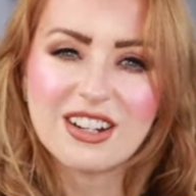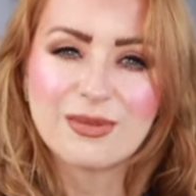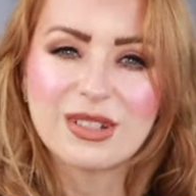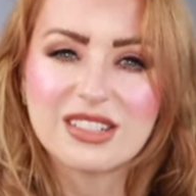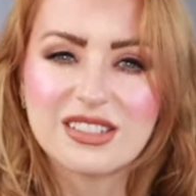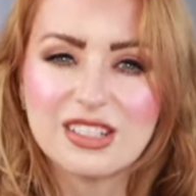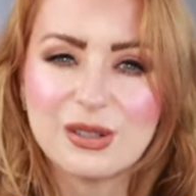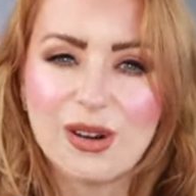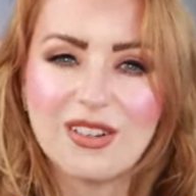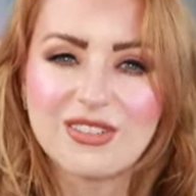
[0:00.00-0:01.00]
and I'm going to see
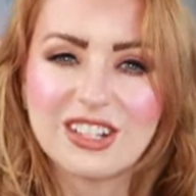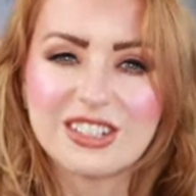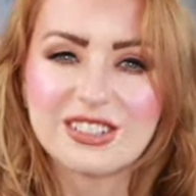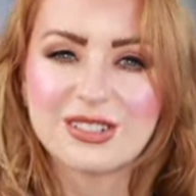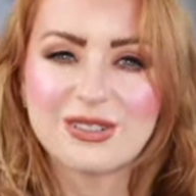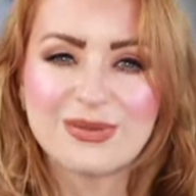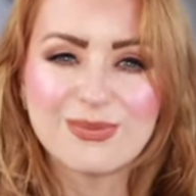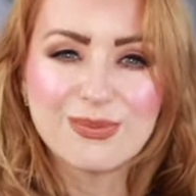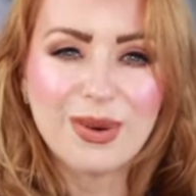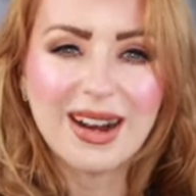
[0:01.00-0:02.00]
you all very soon.
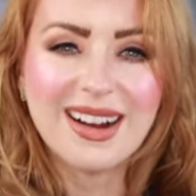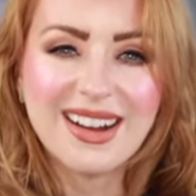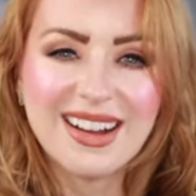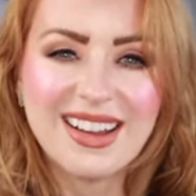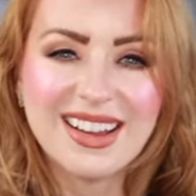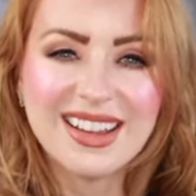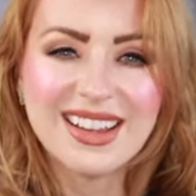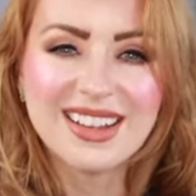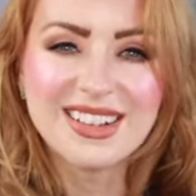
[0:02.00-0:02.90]
Bye.